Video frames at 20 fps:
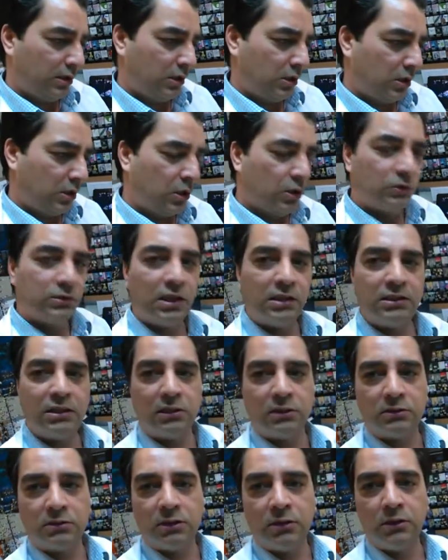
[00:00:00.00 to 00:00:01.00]
know that
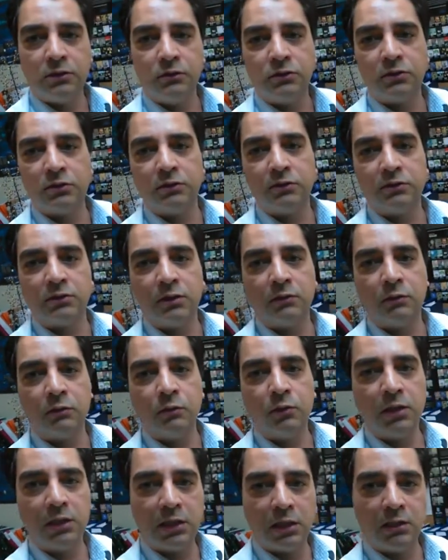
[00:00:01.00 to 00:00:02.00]
there are solutions, and we're
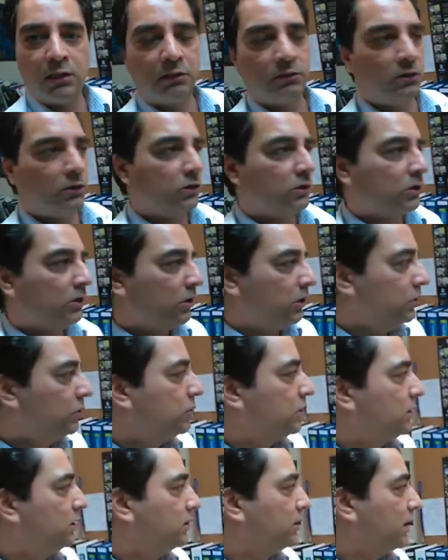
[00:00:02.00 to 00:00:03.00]
working on these
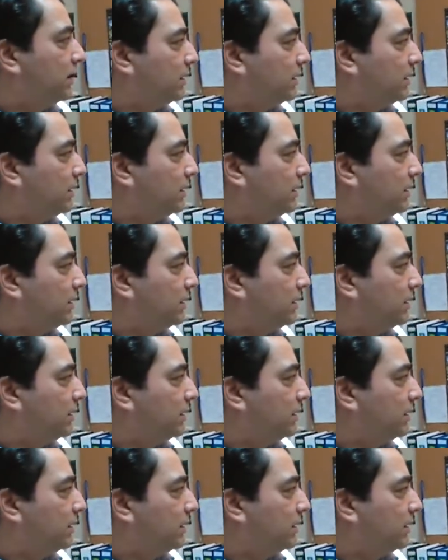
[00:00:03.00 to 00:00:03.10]
solutions,